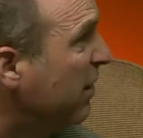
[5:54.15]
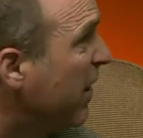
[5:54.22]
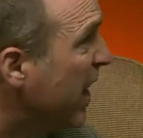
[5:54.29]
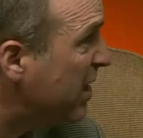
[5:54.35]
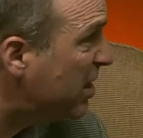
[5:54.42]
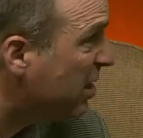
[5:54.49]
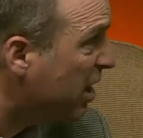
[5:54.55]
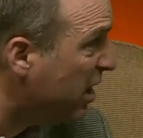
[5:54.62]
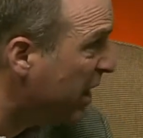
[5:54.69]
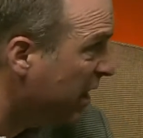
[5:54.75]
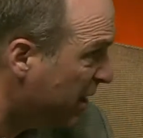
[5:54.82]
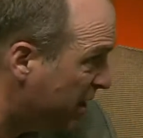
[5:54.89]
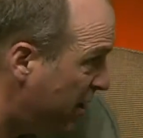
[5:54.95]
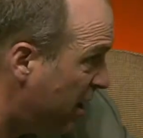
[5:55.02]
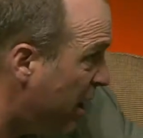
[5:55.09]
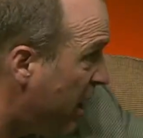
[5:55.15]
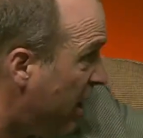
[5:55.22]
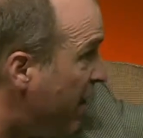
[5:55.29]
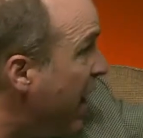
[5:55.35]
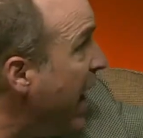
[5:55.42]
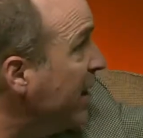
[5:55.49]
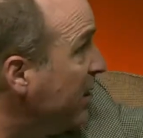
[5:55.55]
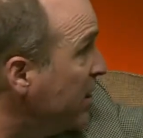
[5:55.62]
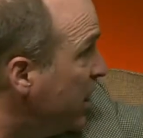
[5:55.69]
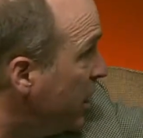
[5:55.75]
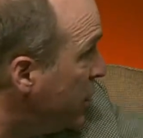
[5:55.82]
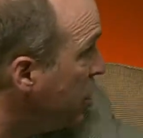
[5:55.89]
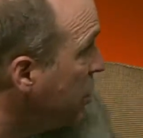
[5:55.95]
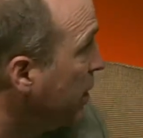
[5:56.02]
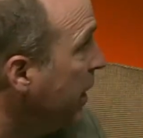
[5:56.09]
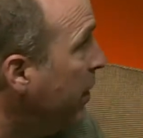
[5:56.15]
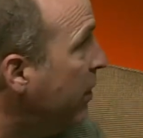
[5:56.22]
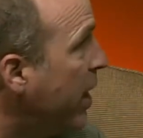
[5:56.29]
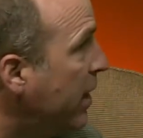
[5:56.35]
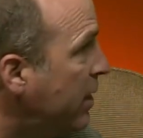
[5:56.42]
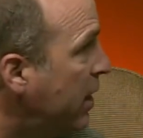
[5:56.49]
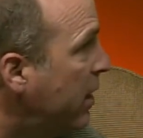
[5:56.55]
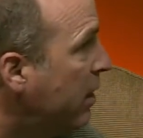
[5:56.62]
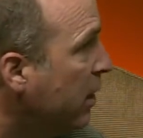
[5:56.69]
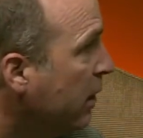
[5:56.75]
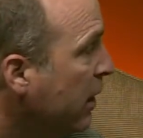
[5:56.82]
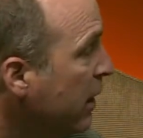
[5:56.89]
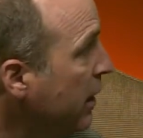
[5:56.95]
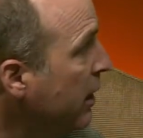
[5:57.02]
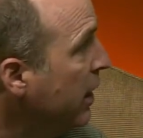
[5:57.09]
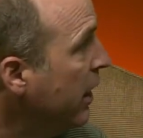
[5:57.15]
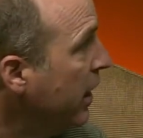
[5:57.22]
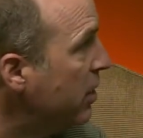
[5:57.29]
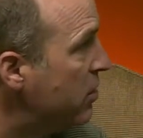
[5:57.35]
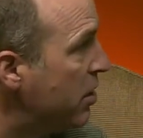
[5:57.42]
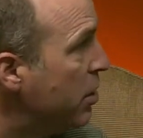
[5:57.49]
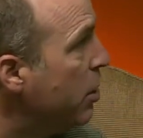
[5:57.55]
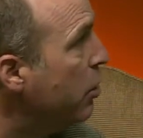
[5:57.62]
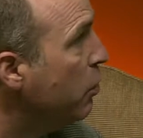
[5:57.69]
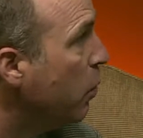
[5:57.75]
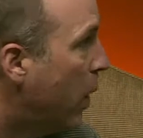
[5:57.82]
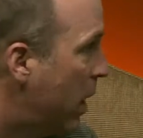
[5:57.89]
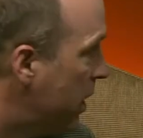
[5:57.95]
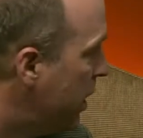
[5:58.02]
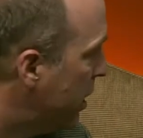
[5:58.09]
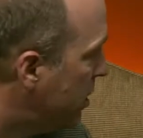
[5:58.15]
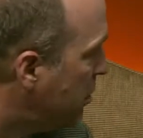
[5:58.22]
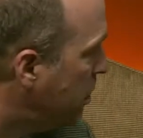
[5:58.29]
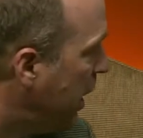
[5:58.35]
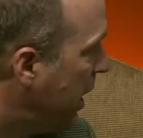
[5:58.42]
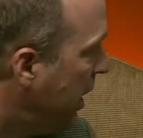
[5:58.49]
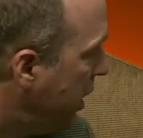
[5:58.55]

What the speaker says: Visonic. That touchscreen right there is a new one that's being